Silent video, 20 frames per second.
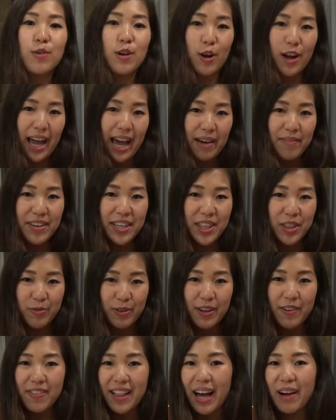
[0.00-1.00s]
We are having
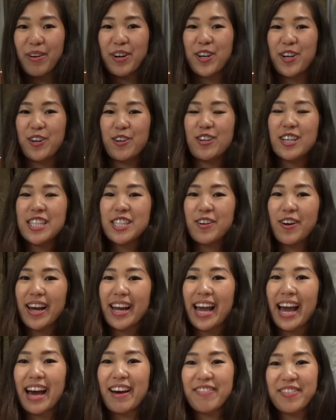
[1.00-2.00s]
3 flower girls, so
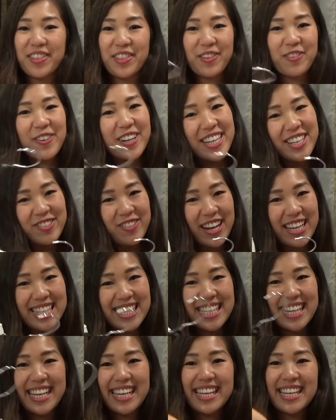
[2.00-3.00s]
I have 3
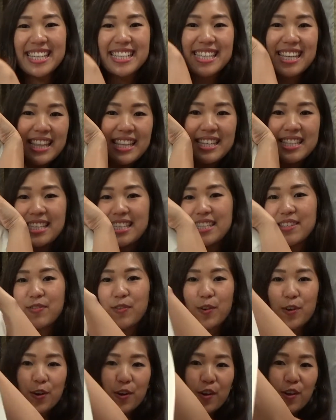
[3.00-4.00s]
dresses. This is
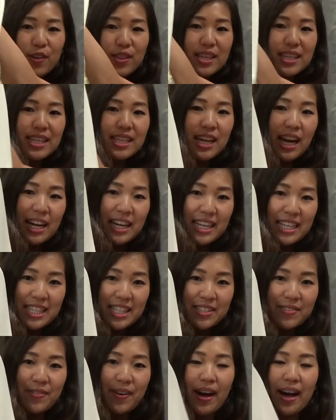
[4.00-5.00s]
for the
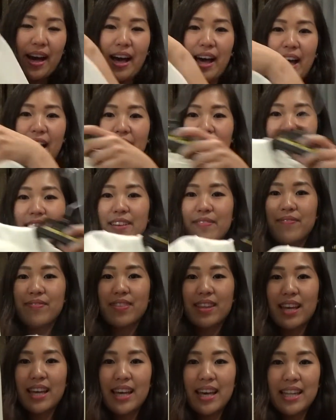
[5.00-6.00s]
youngest one,
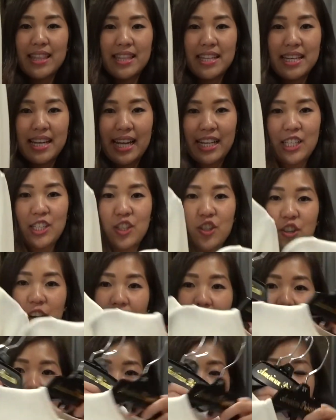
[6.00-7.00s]
the next
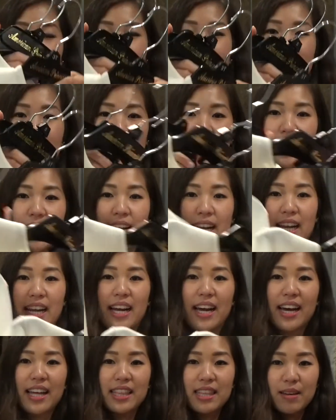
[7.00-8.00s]
dress,
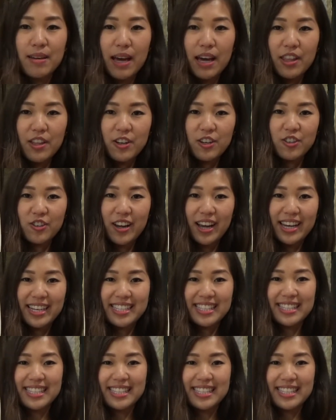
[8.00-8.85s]
and the other dress.